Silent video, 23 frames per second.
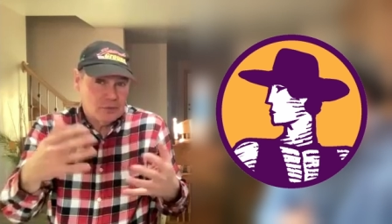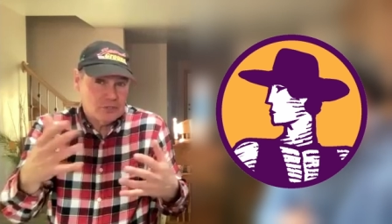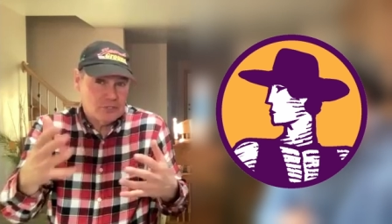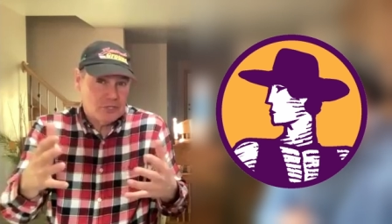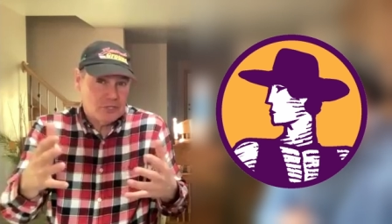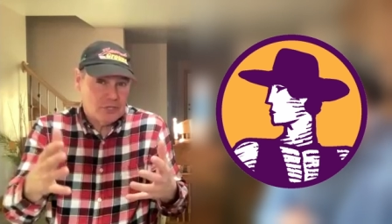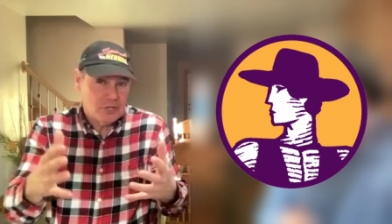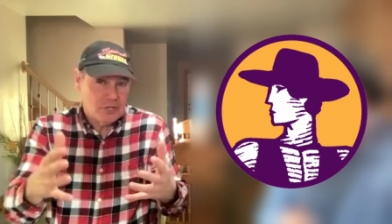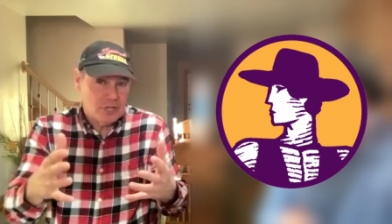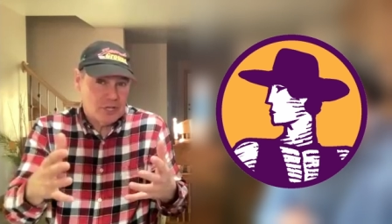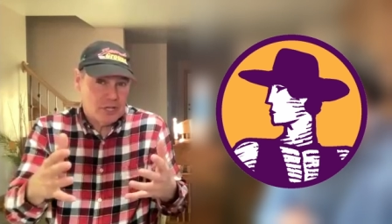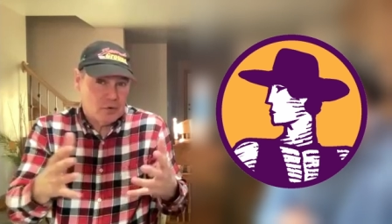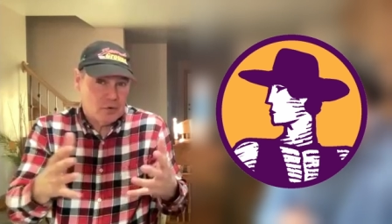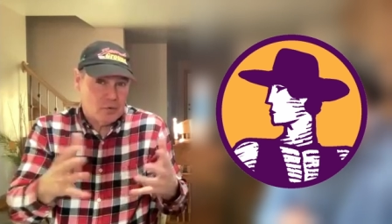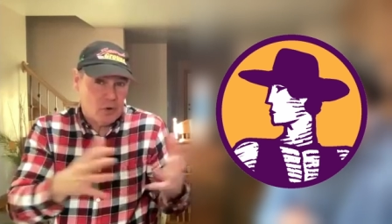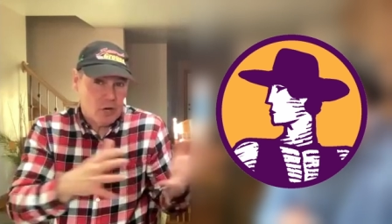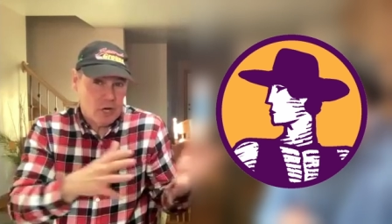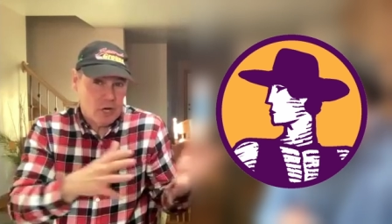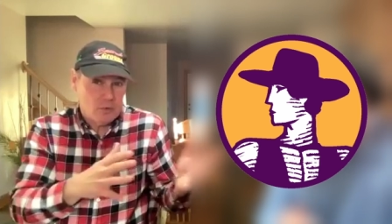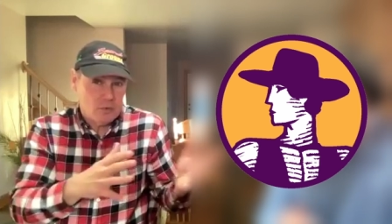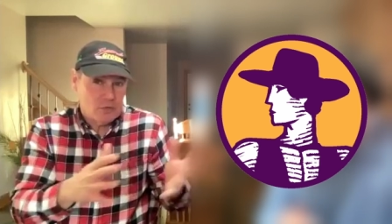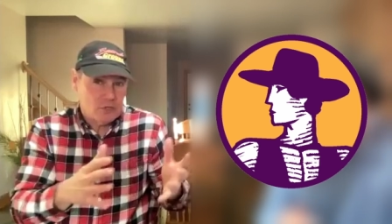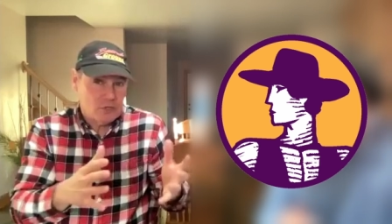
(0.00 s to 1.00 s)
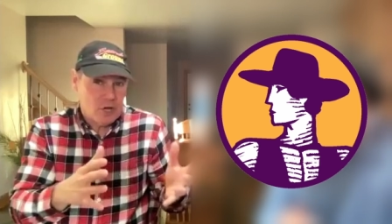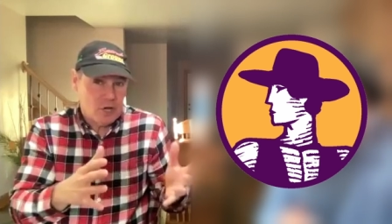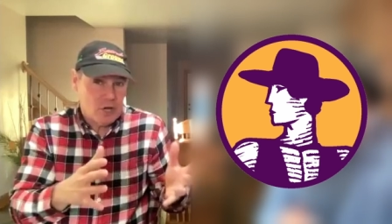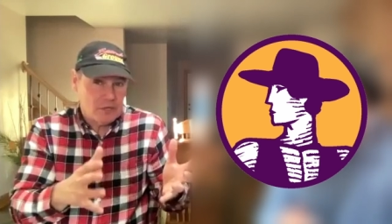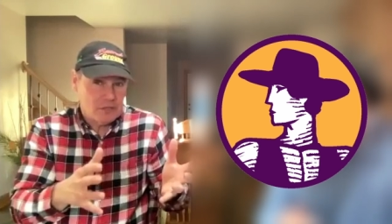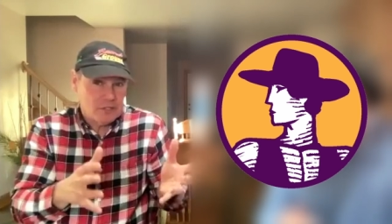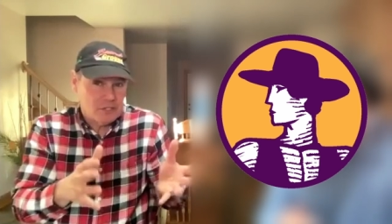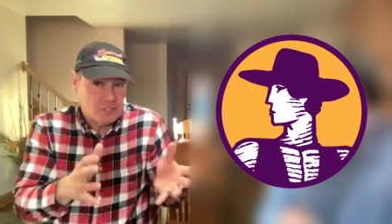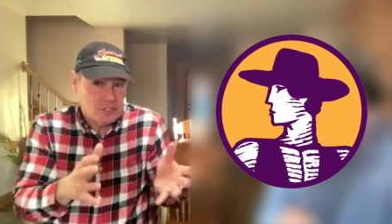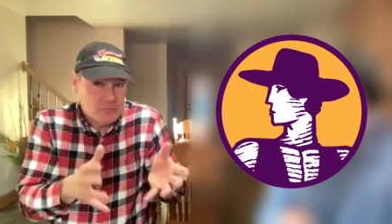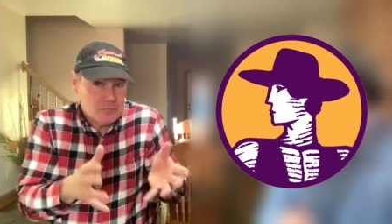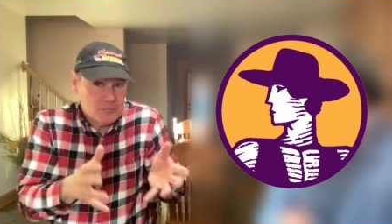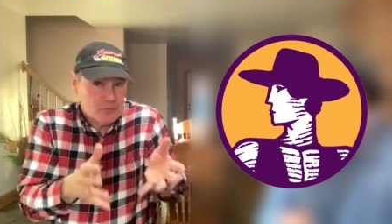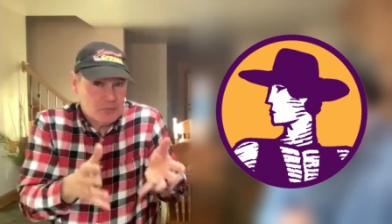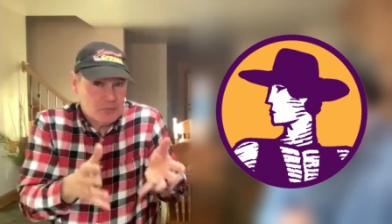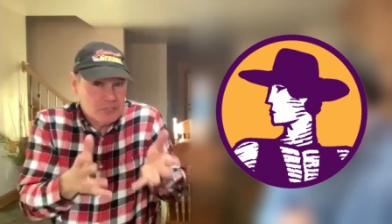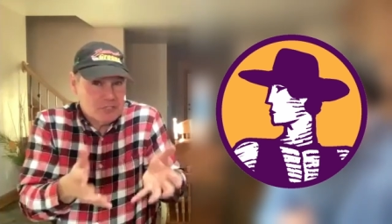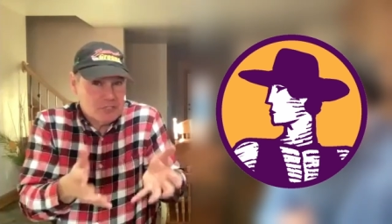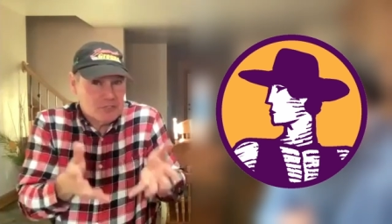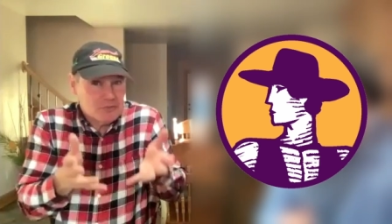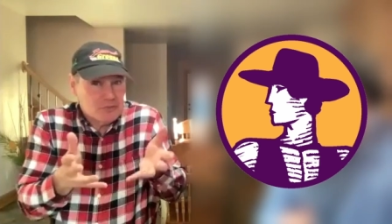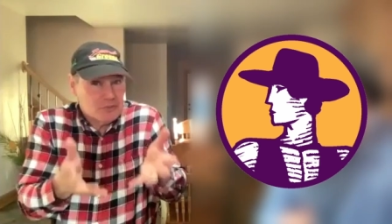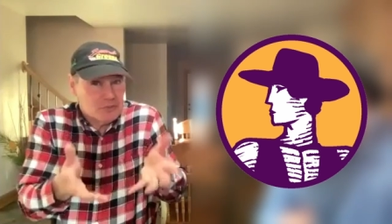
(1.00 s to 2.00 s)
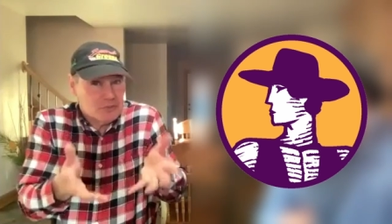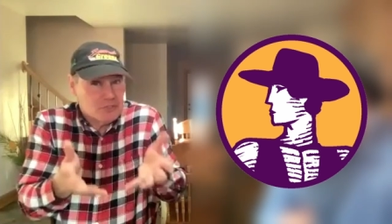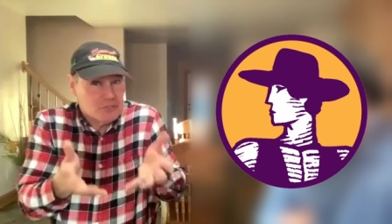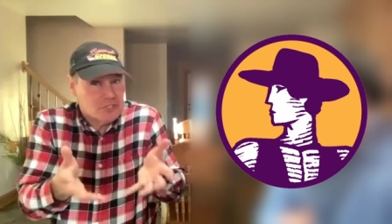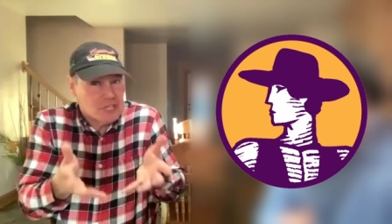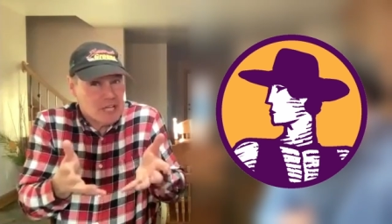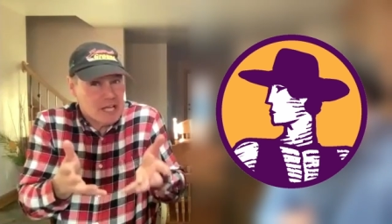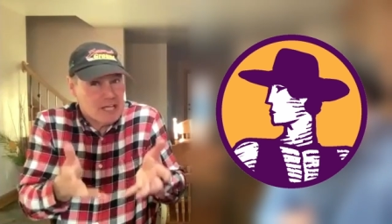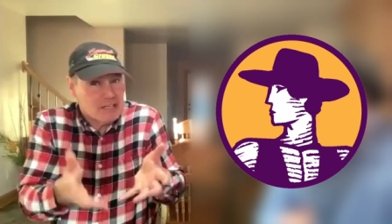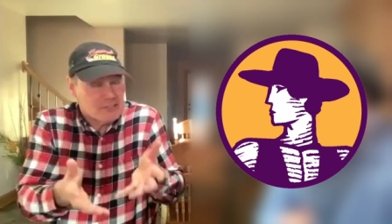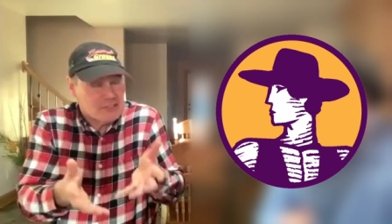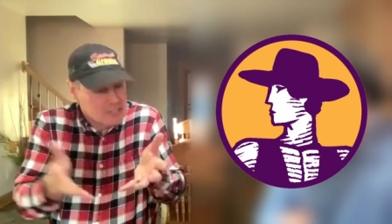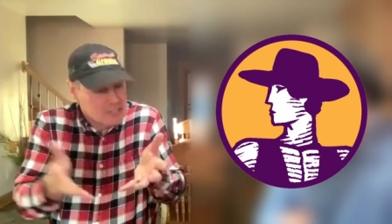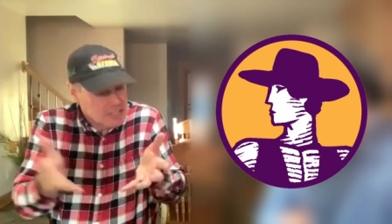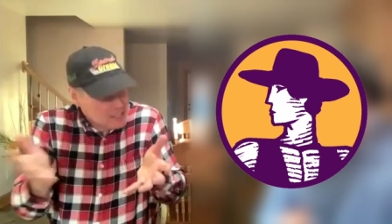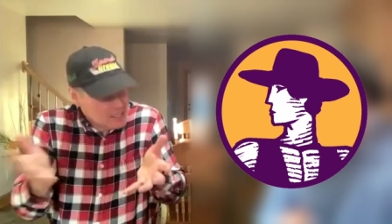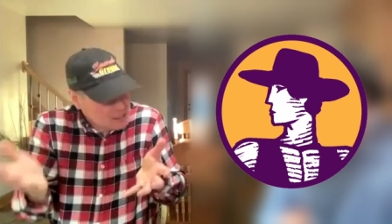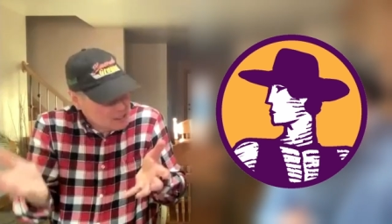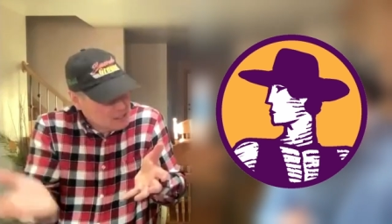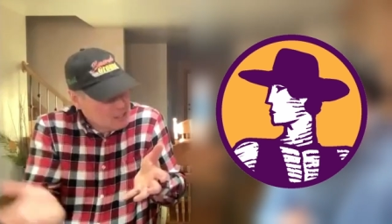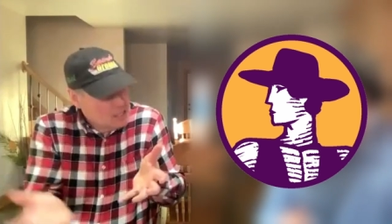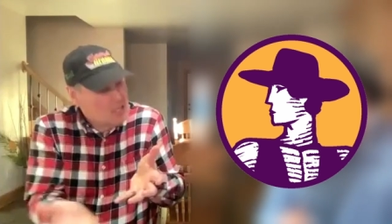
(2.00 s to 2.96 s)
viewers here today or why we're talking about this, but this has